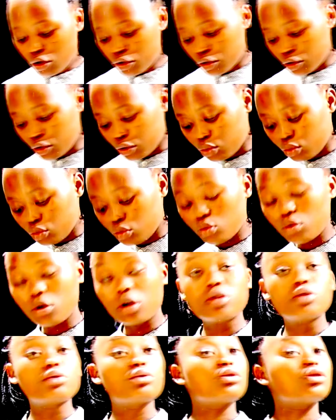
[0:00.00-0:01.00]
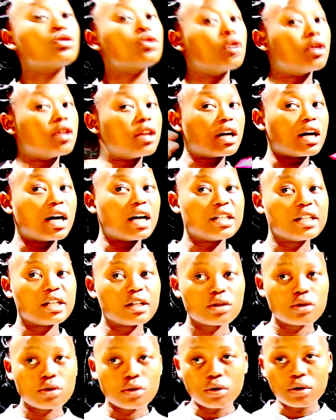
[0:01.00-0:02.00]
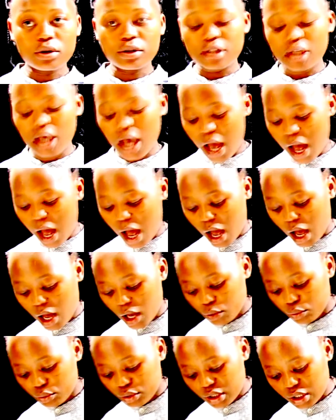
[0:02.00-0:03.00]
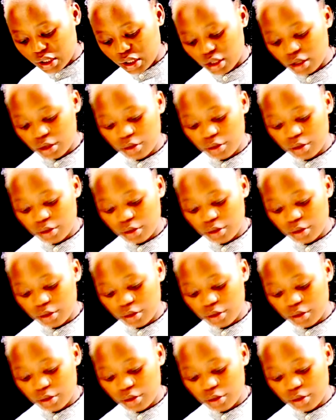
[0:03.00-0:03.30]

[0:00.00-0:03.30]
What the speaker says: also to store the cutting tools out